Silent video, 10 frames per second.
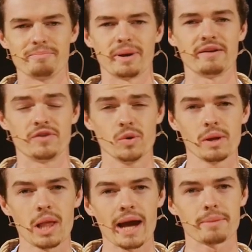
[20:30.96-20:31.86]
But if you
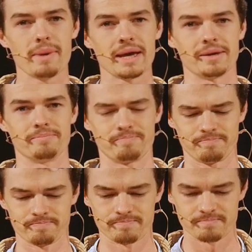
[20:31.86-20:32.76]
are like me,
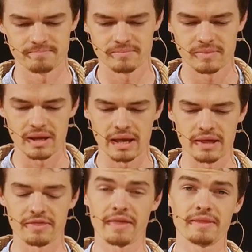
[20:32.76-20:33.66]

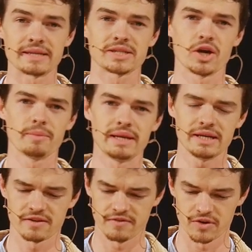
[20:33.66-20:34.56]
then this sermon
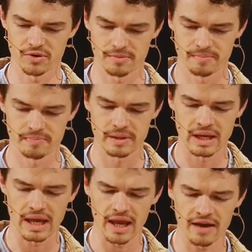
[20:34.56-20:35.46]
is for you.
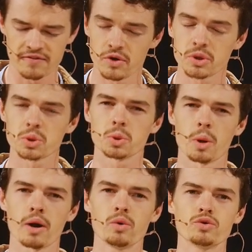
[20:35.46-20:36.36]
If you
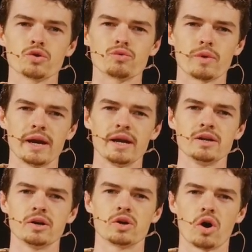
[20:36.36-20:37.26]
struggle to
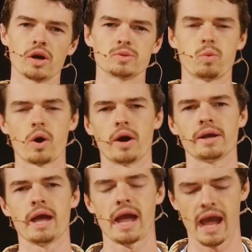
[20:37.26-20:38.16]
read God's
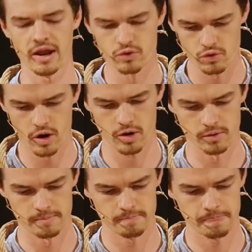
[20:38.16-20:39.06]
word and
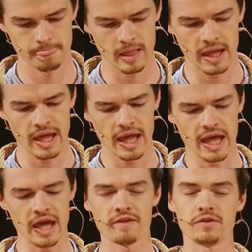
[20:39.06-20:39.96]
grow,
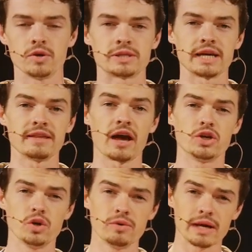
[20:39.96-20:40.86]
if you see
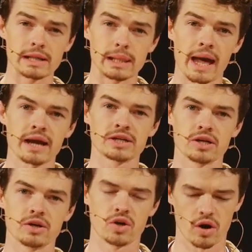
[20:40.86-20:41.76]
that you neglect
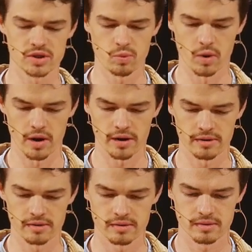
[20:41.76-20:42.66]
God's word,